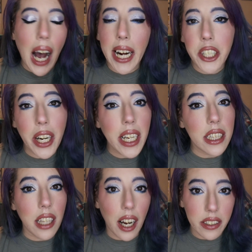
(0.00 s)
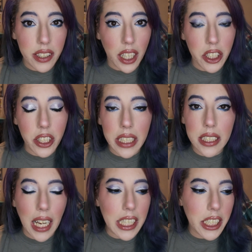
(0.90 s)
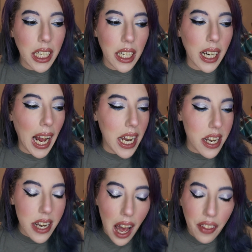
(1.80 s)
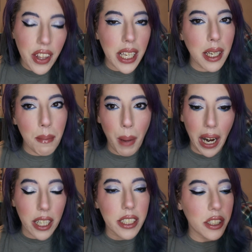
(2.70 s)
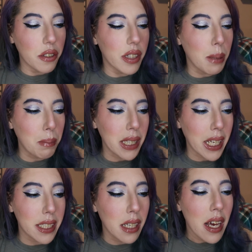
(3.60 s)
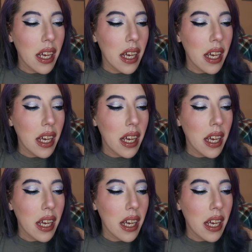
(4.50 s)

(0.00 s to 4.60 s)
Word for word: I tried a lot of sunscreens last year and nothing compares to the Bliss